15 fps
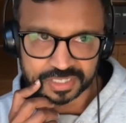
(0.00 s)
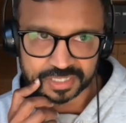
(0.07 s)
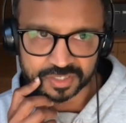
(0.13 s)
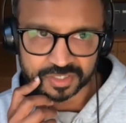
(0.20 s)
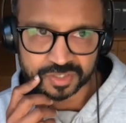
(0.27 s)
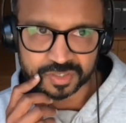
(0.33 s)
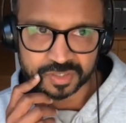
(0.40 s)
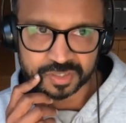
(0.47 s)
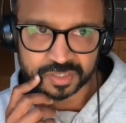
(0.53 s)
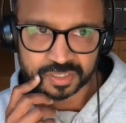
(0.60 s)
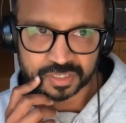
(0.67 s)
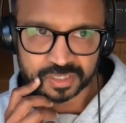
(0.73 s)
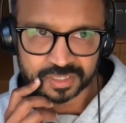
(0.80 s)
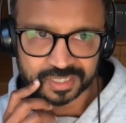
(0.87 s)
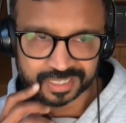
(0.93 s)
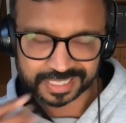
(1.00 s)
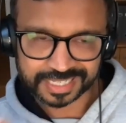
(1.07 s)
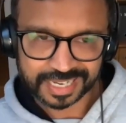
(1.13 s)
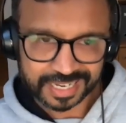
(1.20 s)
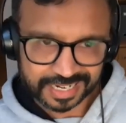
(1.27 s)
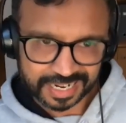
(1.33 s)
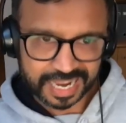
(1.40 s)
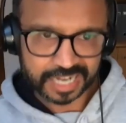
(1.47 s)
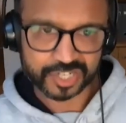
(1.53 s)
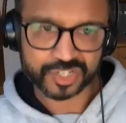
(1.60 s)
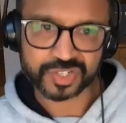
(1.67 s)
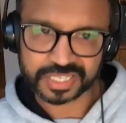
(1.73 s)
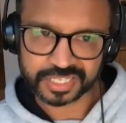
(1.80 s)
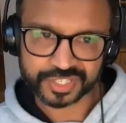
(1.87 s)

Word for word: It's the gut actually